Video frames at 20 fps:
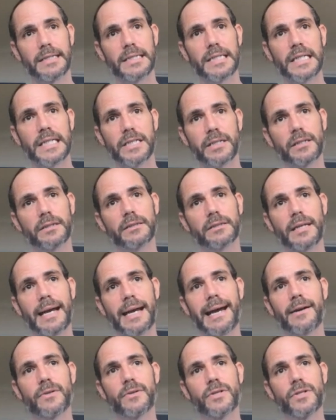teach us
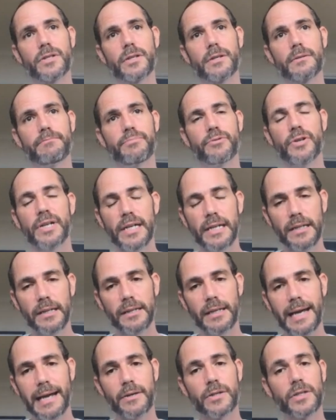how to
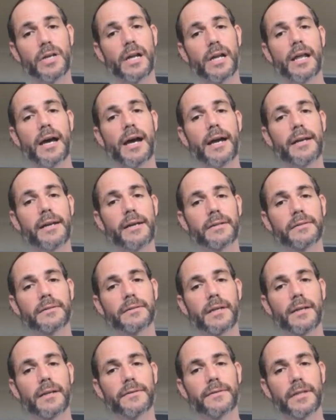breathe, how to align
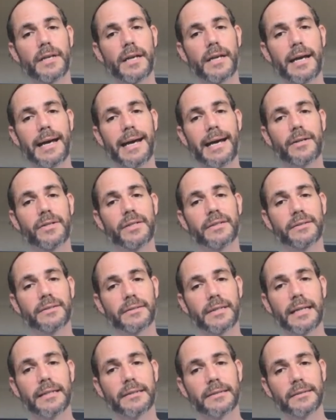ourselves, how to
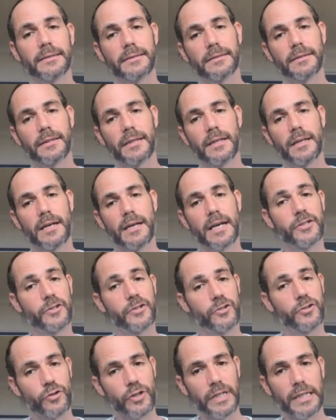sense a
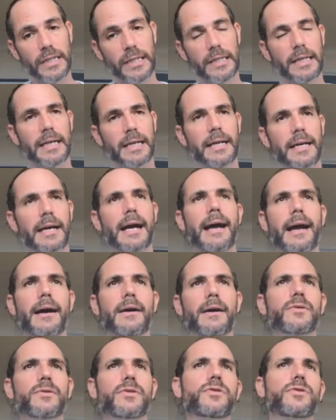tree,
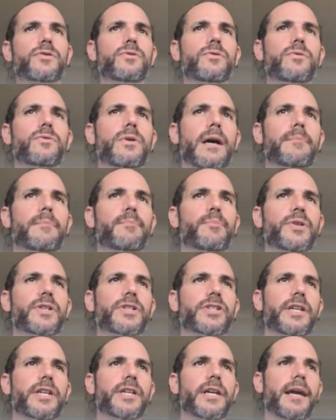how to
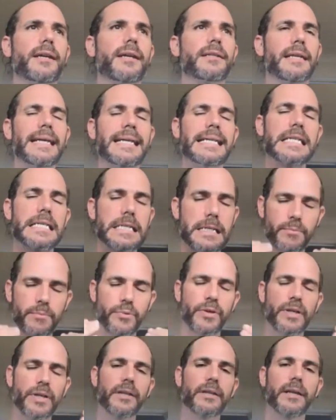appreciate
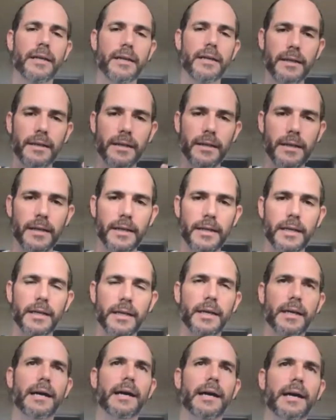interbreathing,
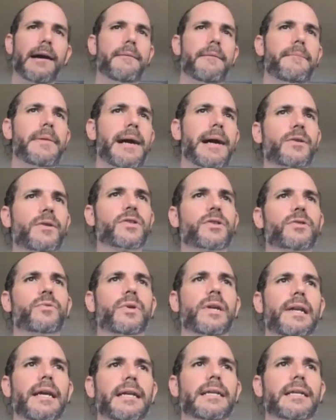how to
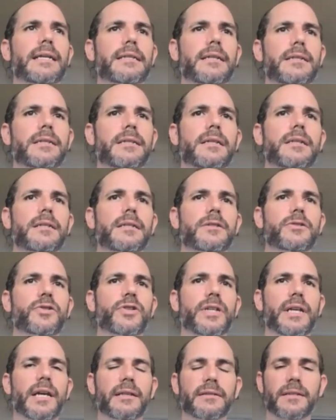relate to the
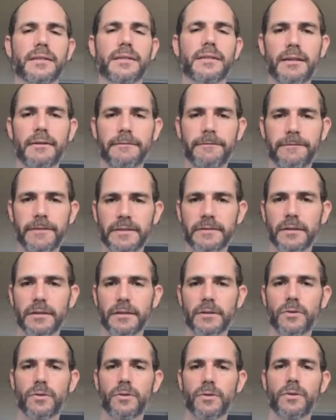tree as another
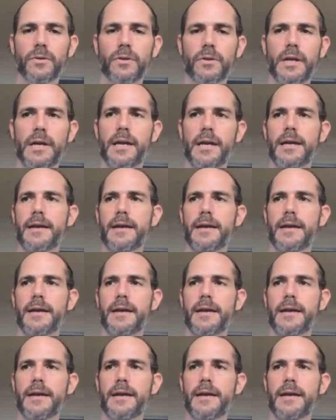physical